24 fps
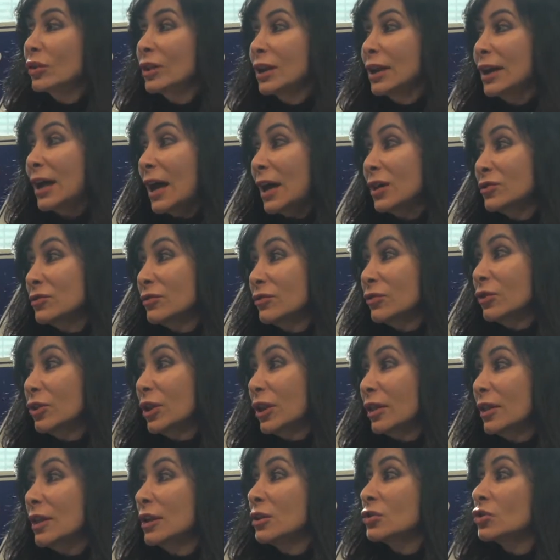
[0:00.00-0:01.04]
the gas for the
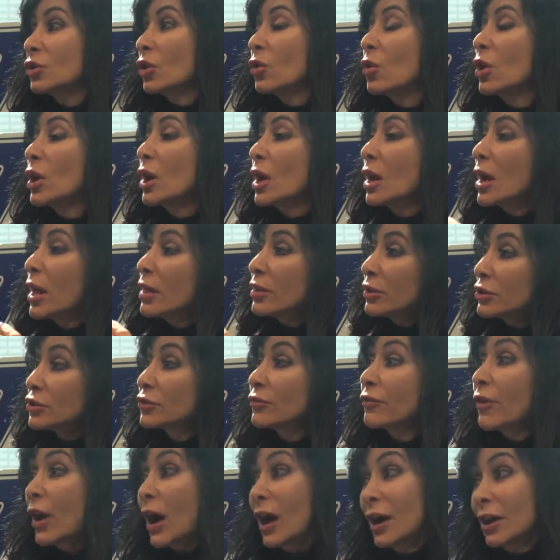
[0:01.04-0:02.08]
thing. So, and there's
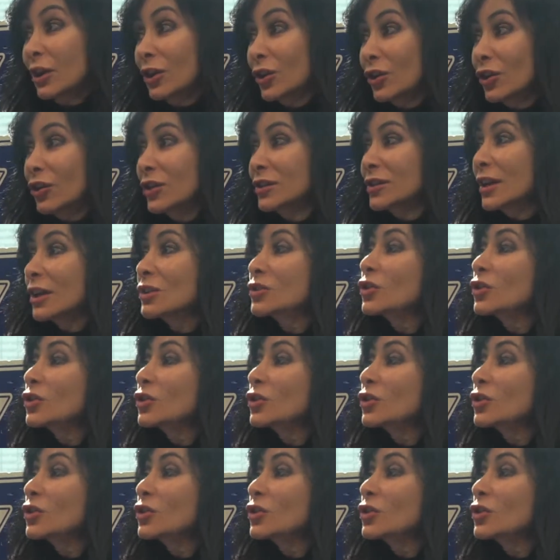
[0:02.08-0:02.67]
fire inside.